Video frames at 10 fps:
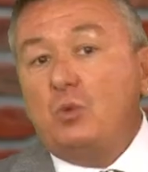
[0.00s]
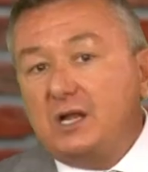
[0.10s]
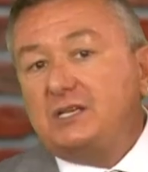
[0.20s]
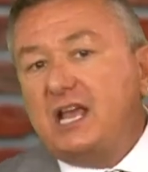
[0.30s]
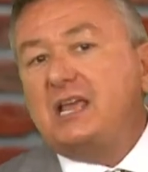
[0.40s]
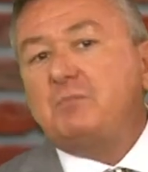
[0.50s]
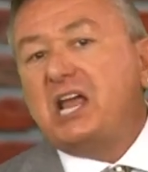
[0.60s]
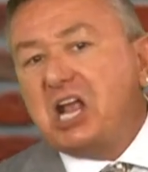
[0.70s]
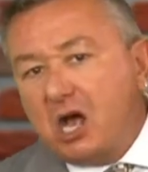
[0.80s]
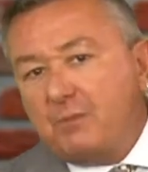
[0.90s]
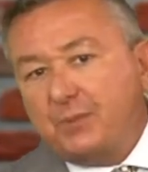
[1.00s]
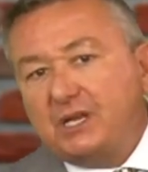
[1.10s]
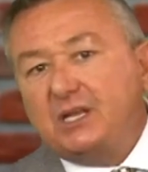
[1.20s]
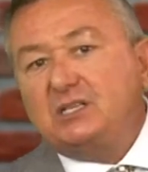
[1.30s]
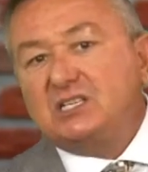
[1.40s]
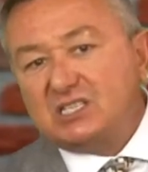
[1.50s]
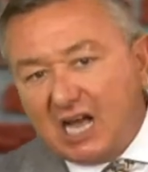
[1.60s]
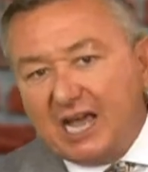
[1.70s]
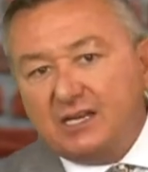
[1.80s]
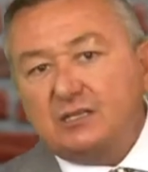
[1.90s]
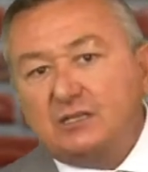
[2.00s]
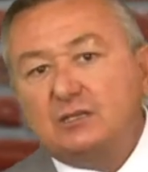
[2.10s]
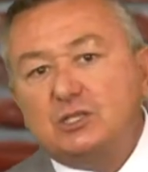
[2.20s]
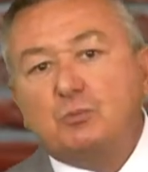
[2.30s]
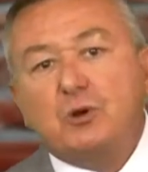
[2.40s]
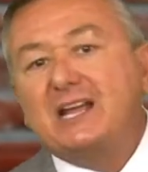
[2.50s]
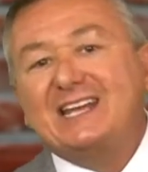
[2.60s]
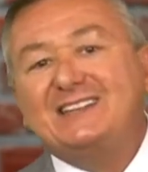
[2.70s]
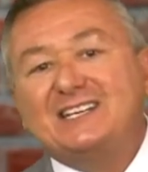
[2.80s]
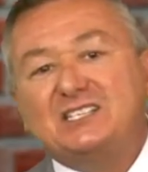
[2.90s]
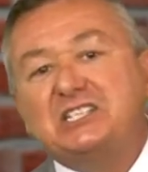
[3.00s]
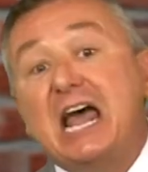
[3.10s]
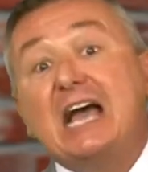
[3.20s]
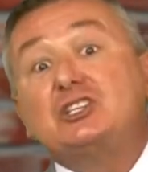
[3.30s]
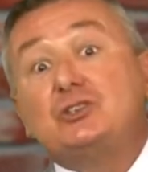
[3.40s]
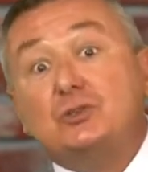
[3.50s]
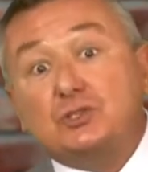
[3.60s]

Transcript: one day my company decided to bring in this national